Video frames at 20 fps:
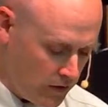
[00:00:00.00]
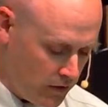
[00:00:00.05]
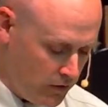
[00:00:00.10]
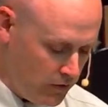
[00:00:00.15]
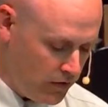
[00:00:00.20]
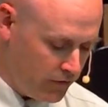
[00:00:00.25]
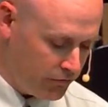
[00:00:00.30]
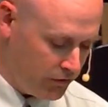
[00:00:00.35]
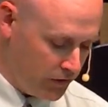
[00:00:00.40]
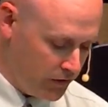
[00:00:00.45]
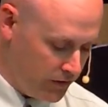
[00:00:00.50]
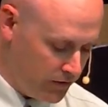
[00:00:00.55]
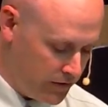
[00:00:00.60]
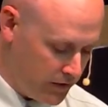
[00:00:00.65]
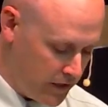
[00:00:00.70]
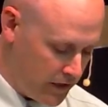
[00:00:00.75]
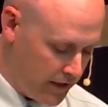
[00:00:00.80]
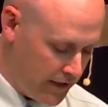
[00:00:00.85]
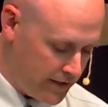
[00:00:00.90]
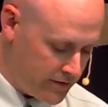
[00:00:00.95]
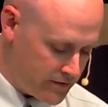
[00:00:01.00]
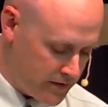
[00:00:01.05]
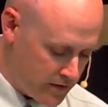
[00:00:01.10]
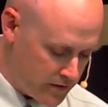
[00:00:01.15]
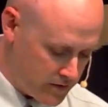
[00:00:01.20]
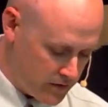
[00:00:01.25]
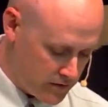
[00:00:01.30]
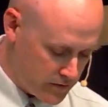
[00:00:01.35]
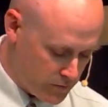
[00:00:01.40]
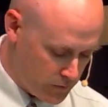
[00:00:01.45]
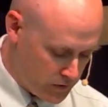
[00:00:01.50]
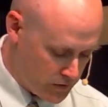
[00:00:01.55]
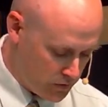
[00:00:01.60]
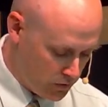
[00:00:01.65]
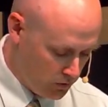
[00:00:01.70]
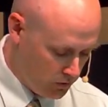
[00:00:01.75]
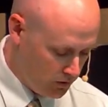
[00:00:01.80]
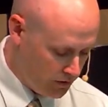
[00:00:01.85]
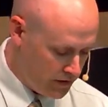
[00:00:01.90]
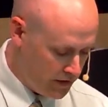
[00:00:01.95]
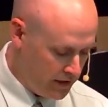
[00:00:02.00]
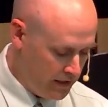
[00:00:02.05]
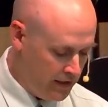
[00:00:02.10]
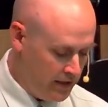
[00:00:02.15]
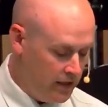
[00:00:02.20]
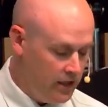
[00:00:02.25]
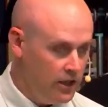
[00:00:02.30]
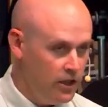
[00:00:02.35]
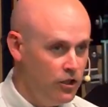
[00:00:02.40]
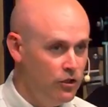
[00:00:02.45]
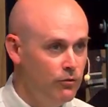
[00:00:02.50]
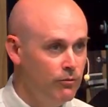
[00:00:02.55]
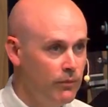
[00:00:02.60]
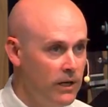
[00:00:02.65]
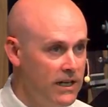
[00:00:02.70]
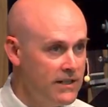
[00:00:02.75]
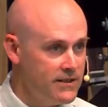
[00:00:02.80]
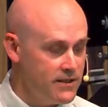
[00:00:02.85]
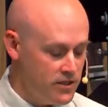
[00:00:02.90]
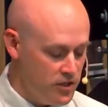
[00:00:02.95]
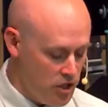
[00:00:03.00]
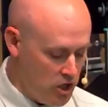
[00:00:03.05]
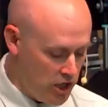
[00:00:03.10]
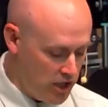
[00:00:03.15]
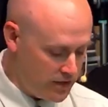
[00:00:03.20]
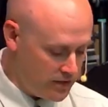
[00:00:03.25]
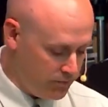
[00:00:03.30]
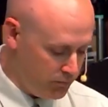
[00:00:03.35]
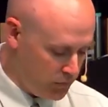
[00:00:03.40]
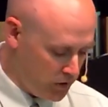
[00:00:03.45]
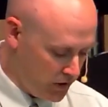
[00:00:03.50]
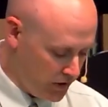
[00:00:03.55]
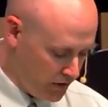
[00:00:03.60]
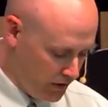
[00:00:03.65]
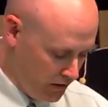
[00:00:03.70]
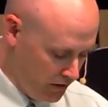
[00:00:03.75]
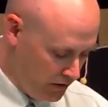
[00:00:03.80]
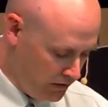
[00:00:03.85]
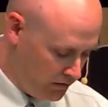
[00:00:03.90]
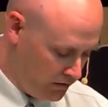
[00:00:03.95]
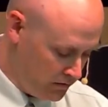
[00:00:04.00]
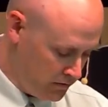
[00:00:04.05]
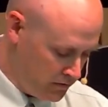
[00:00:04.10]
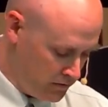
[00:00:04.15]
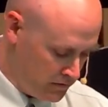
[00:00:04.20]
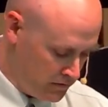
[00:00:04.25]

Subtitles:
You have heard that our ancestors were told, "You must not murder.